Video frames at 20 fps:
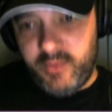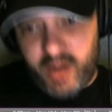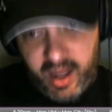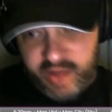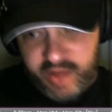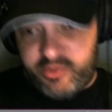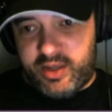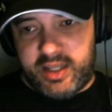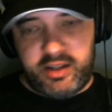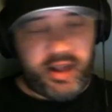
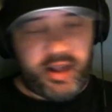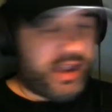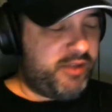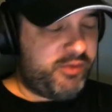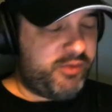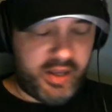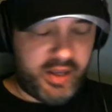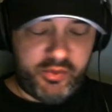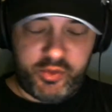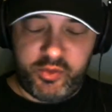I think
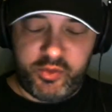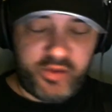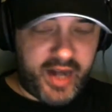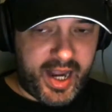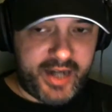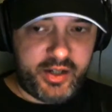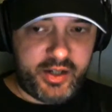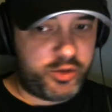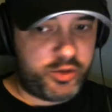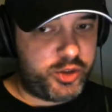like if you've
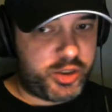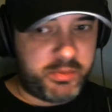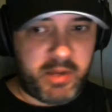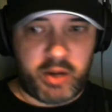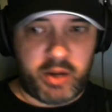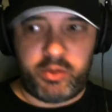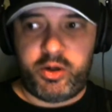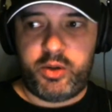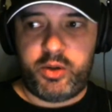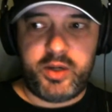landed on
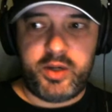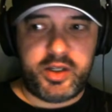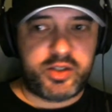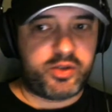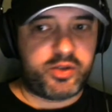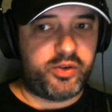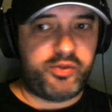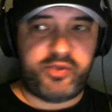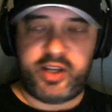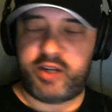Jamal Lewis
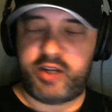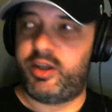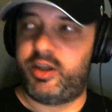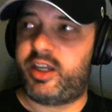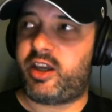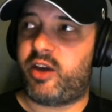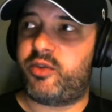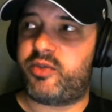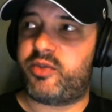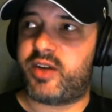or
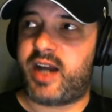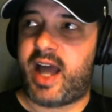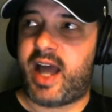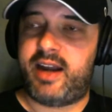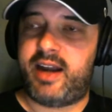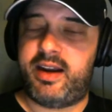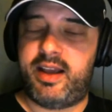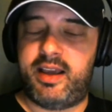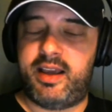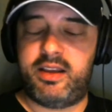Federico
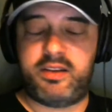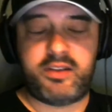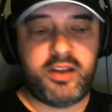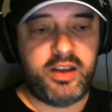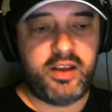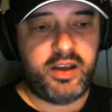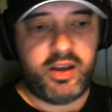Fernandez